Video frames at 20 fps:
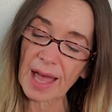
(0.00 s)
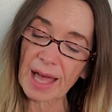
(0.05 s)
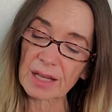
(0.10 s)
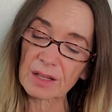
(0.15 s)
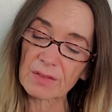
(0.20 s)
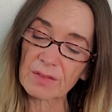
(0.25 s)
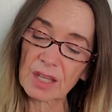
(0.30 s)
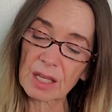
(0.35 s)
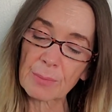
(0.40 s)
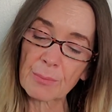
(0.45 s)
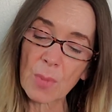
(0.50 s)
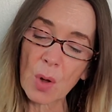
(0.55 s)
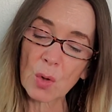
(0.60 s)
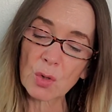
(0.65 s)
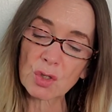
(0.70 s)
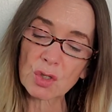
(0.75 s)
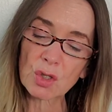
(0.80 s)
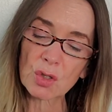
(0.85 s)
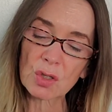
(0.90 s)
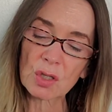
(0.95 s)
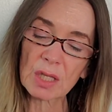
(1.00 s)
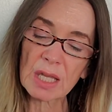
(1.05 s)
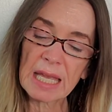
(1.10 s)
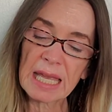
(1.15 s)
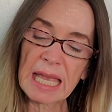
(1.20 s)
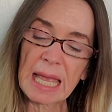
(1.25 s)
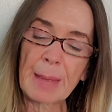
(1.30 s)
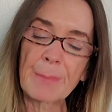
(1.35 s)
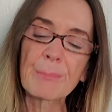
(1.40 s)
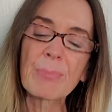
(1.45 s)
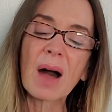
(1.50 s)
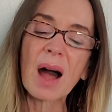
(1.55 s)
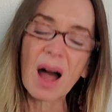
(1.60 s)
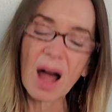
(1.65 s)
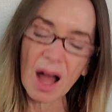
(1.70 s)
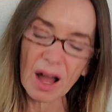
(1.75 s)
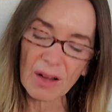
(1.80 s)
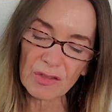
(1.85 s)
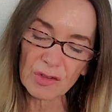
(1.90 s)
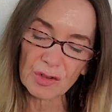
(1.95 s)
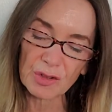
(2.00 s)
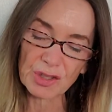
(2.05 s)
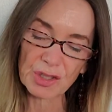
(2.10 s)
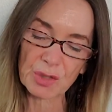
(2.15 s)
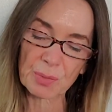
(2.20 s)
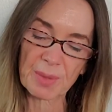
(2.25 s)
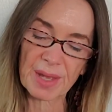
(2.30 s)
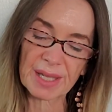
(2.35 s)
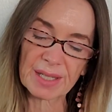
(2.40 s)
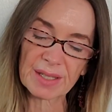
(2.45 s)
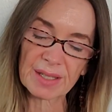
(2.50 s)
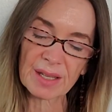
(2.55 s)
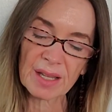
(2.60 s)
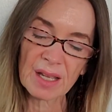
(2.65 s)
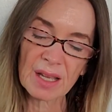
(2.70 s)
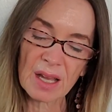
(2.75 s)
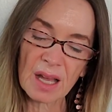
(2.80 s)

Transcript: out of the emotional impoverishment